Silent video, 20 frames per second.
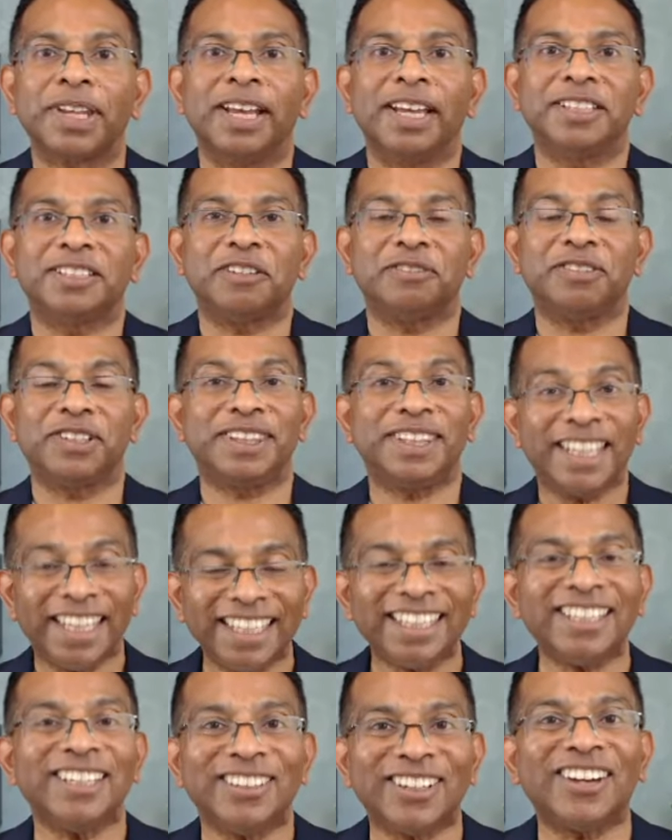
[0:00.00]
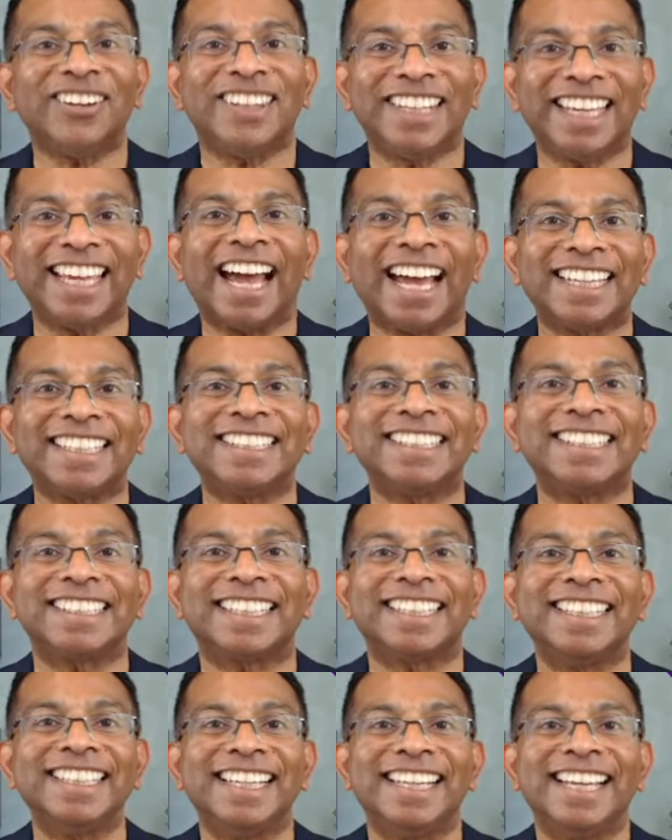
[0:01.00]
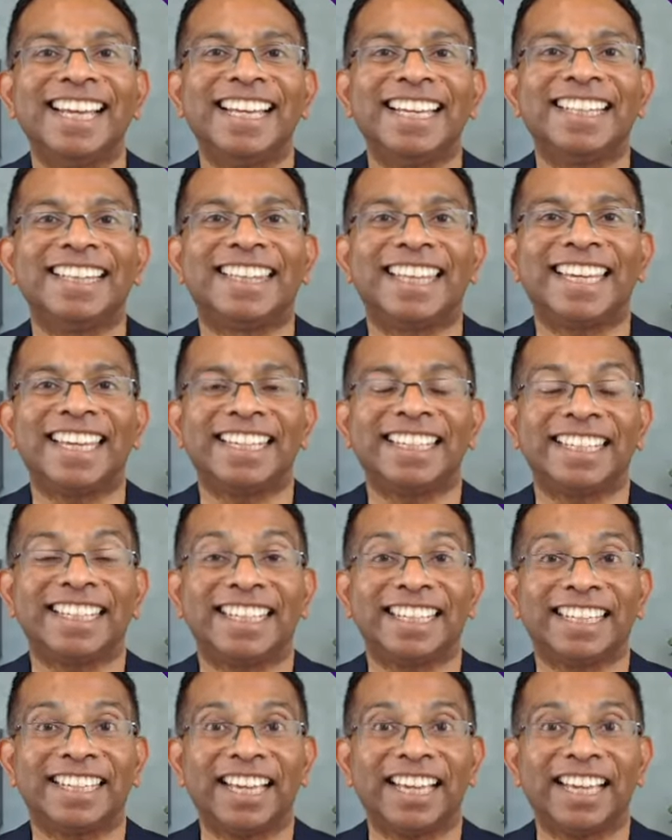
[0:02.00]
So if you think you know the answer, then